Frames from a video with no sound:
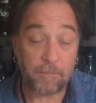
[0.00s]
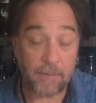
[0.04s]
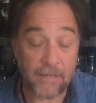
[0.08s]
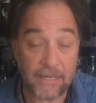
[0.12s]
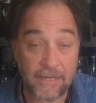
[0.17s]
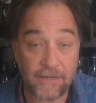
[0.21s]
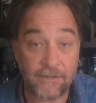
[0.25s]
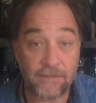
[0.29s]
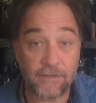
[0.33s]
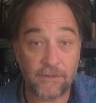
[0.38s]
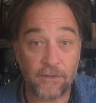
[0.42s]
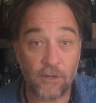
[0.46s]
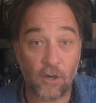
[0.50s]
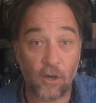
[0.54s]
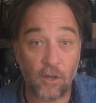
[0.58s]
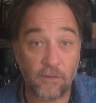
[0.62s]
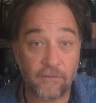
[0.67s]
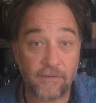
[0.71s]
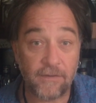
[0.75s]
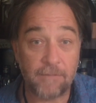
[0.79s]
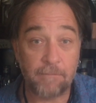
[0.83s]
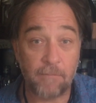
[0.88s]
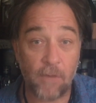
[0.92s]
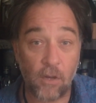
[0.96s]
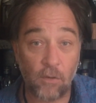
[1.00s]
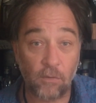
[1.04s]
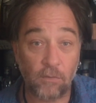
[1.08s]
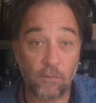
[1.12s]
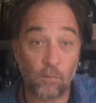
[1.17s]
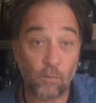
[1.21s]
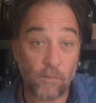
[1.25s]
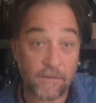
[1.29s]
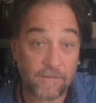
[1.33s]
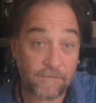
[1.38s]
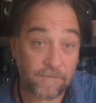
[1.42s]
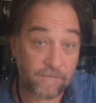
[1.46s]
peated Aussie malt
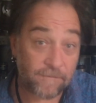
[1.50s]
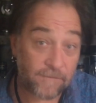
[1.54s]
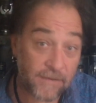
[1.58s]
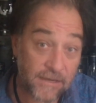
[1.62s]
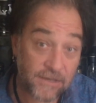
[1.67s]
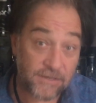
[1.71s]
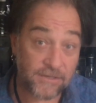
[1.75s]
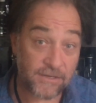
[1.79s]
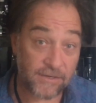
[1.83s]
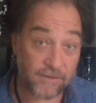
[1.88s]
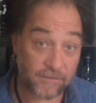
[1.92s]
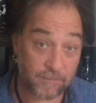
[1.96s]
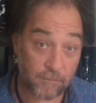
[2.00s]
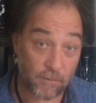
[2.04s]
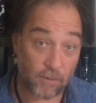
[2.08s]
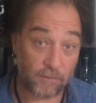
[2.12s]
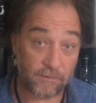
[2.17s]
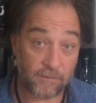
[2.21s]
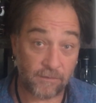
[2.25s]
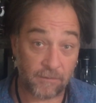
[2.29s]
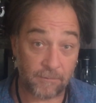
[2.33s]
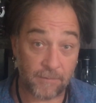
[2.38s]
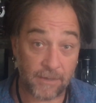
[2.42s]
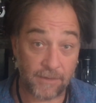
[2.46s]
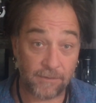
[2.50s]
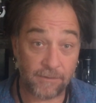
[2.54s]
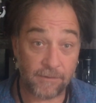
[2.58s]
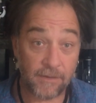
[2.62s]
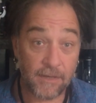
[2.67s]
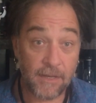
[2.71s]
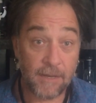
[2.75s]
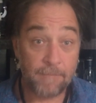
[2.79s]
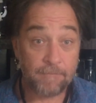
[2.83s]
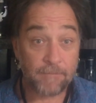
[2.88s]
we've featured as malt of the month,